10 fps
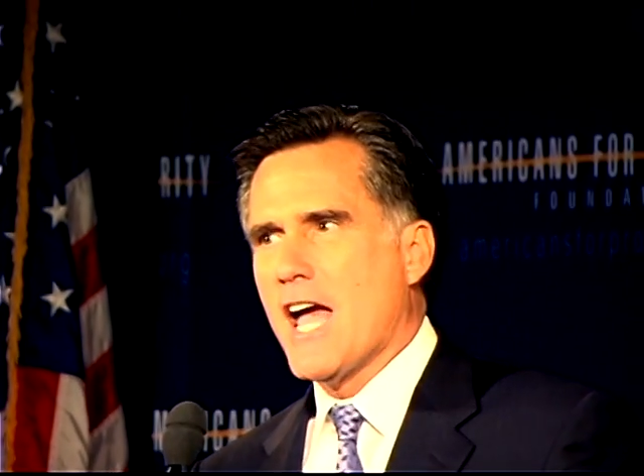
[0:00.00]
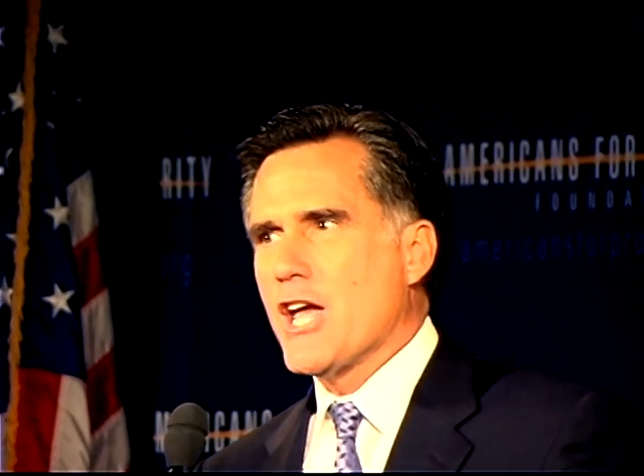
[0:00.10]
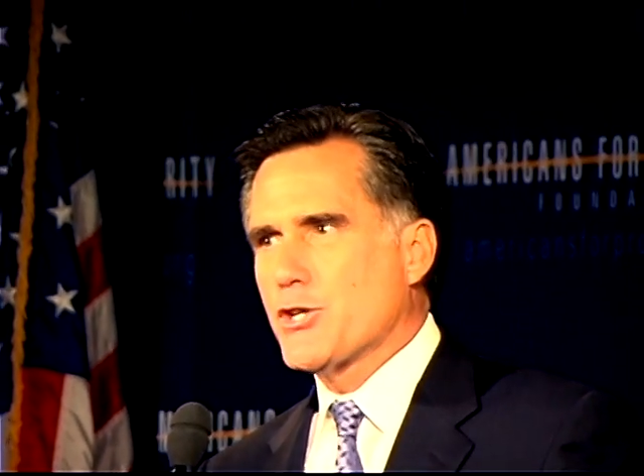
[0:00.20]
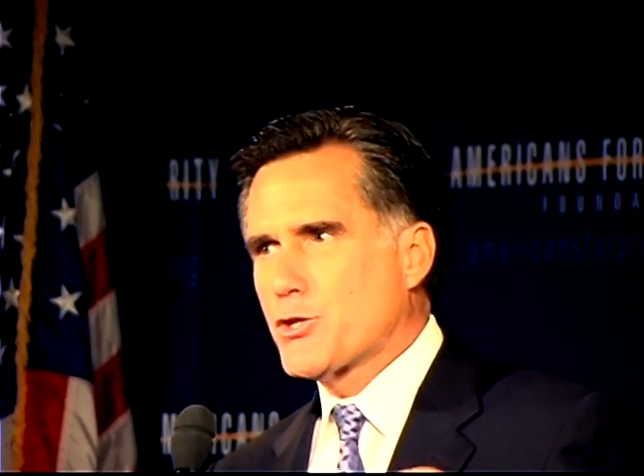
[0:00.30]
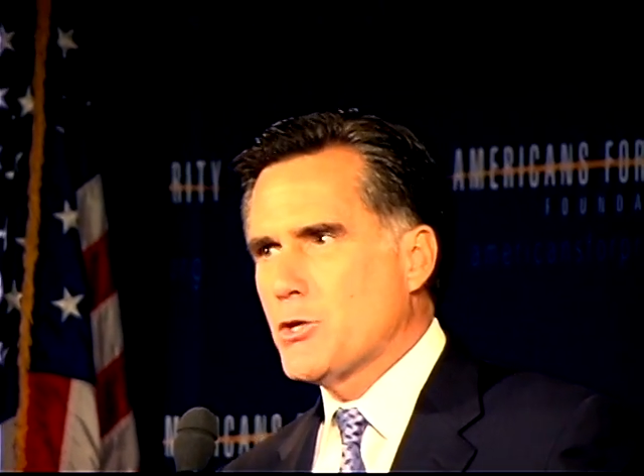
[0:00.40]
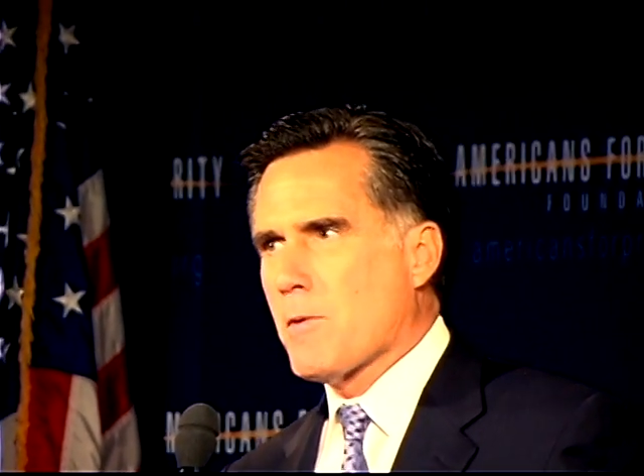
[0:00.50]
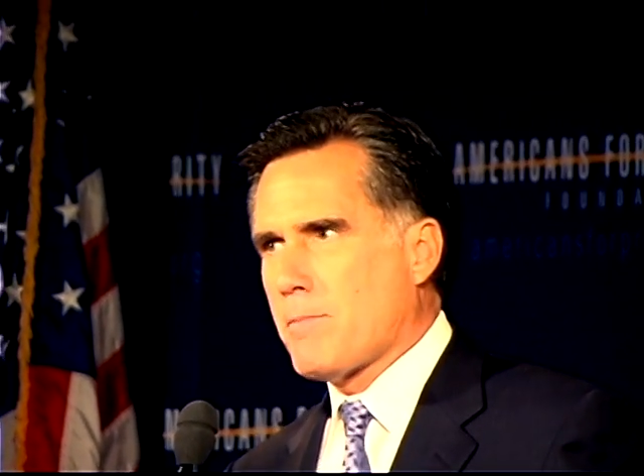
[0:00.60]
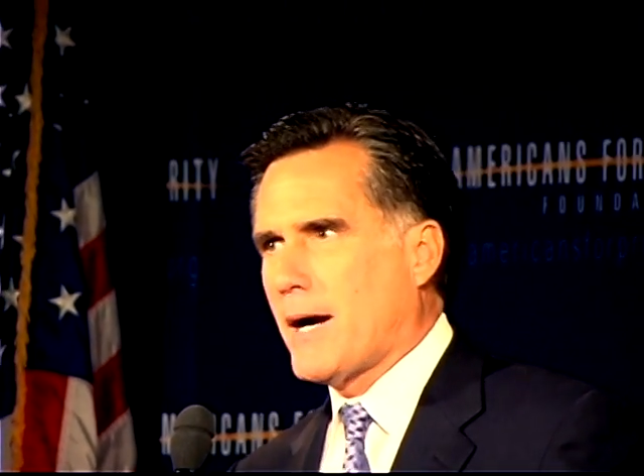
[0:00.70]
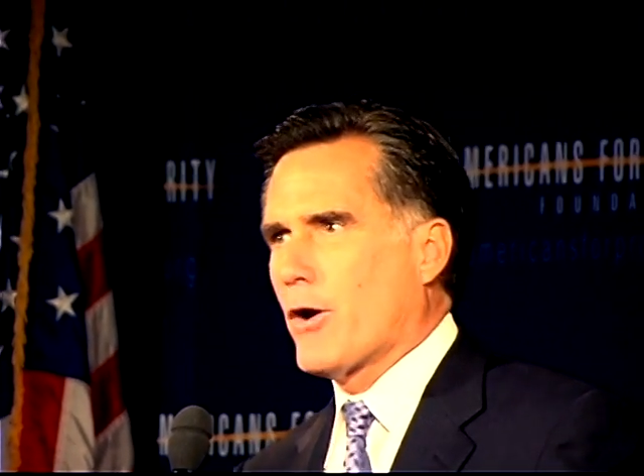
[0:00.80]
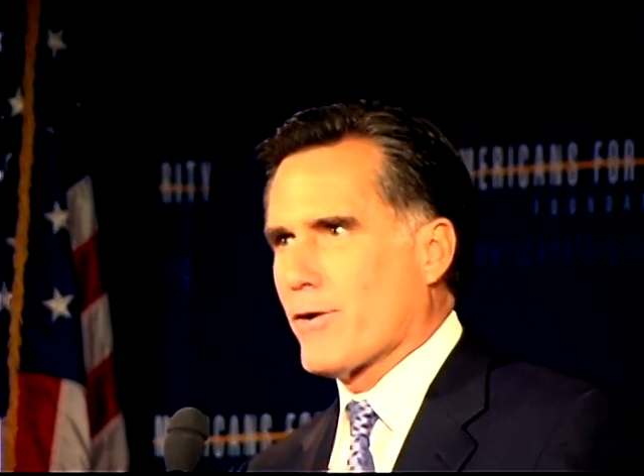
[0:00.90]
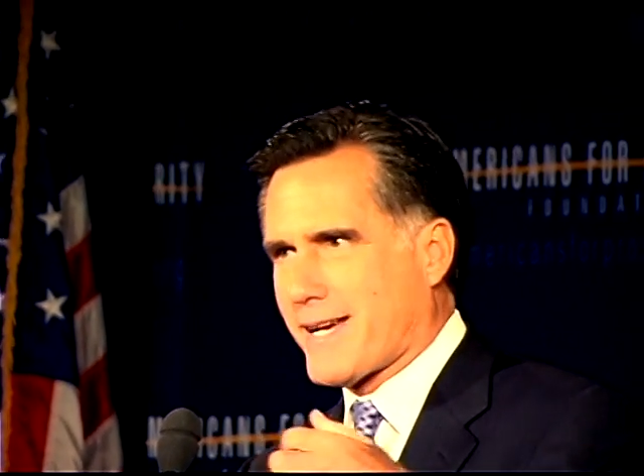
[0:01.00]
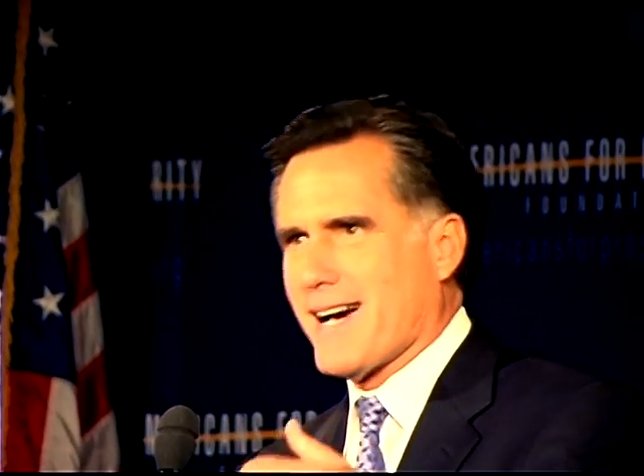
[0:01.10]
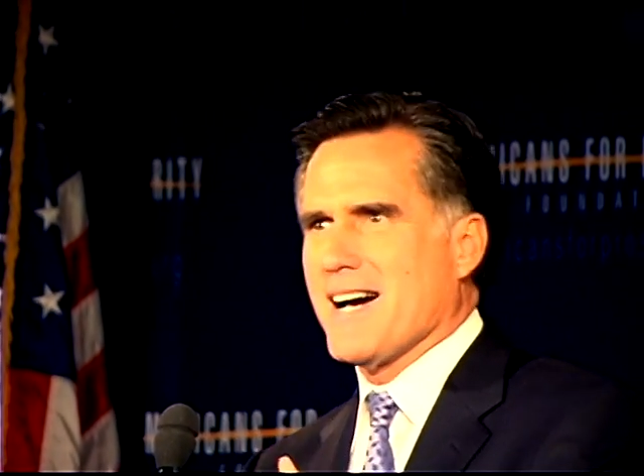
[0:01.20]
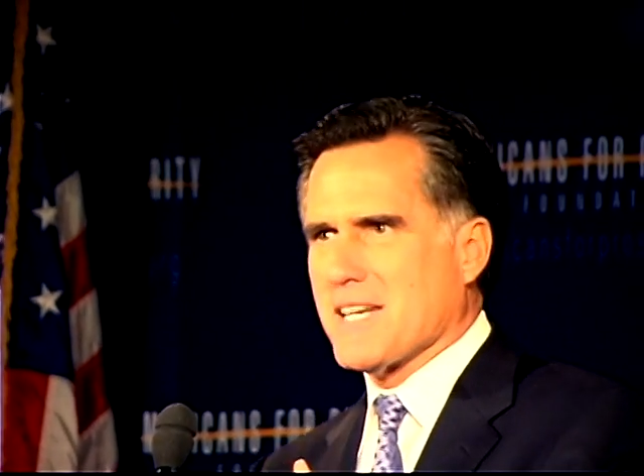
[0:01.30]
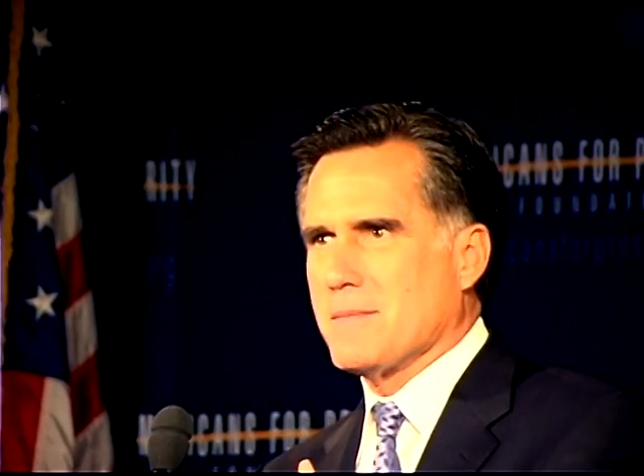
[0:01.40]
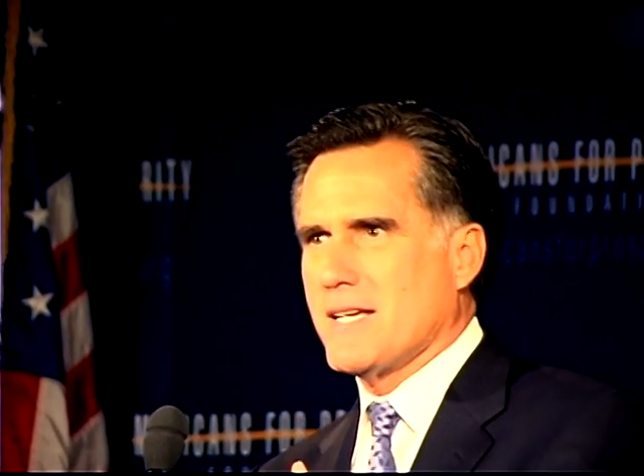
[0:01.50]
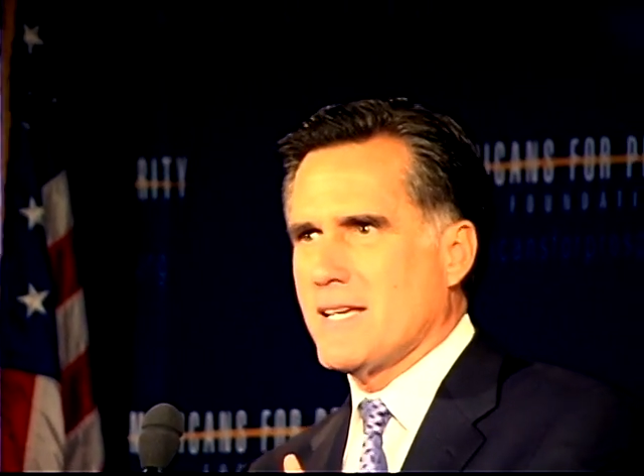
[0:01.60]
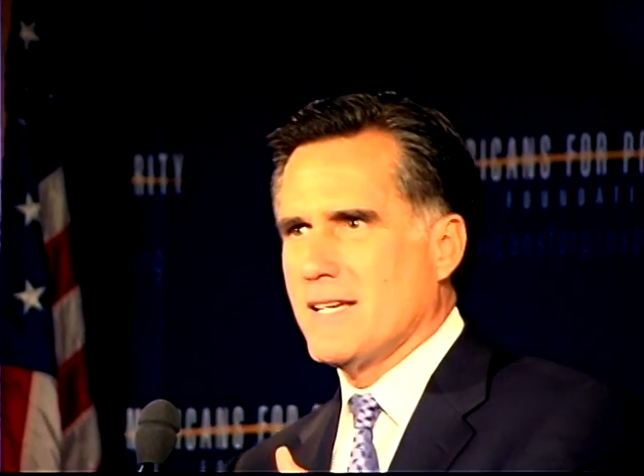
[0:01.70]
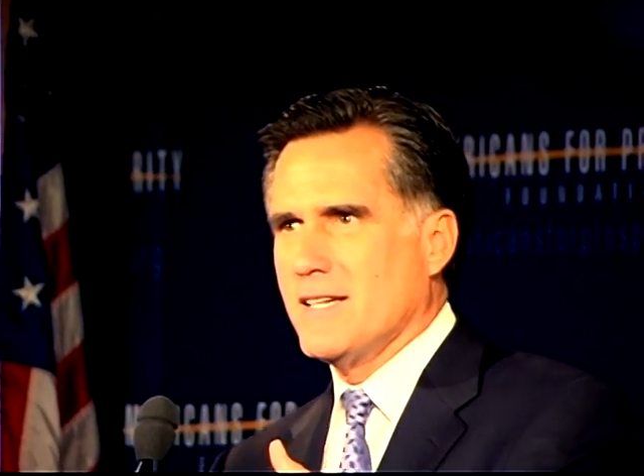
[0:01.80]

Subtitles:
a superpower economy